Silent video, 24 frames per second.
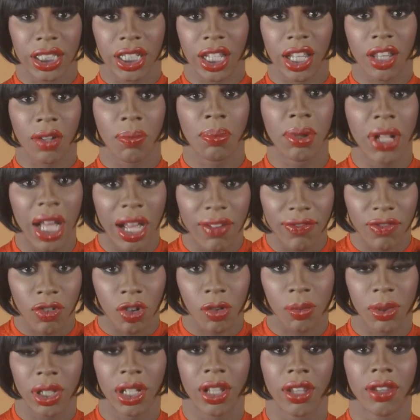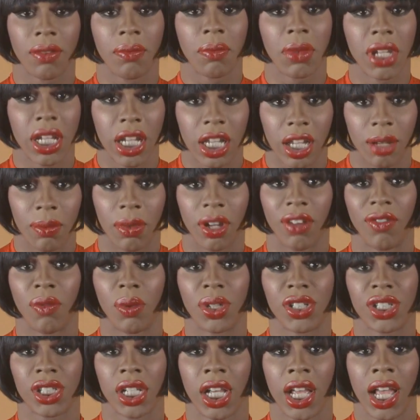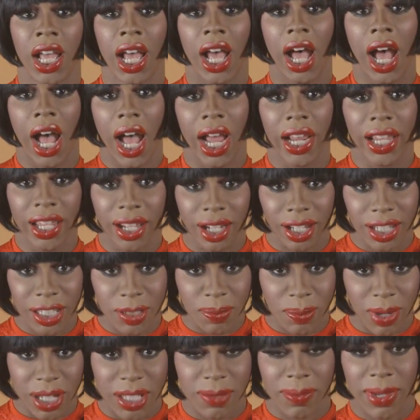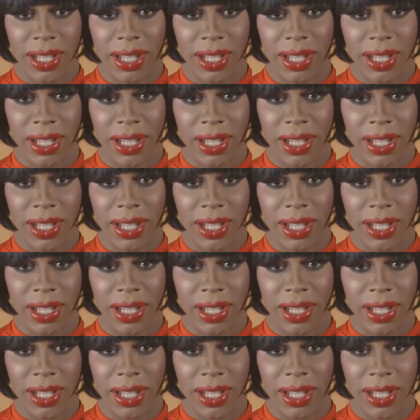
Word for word: another platform, another medium in which I can express